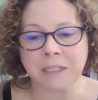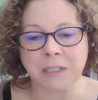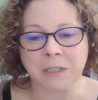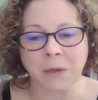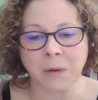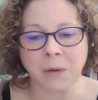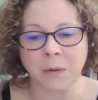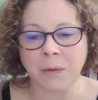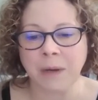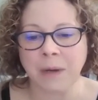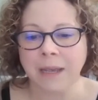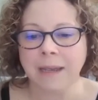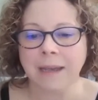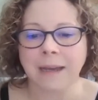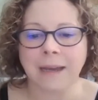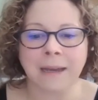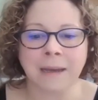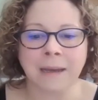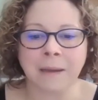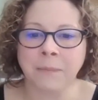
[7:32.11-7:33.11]
So
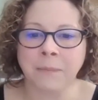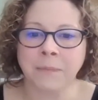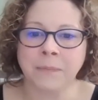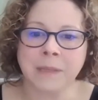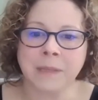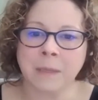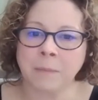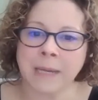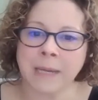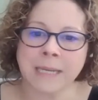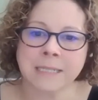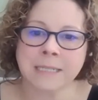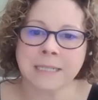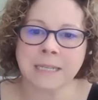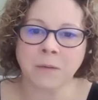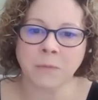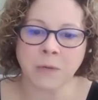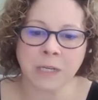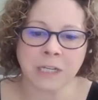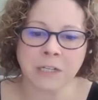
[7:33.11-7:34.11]
the best
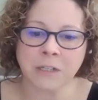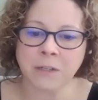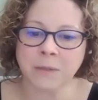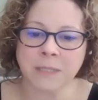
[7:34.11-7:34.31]
thing we can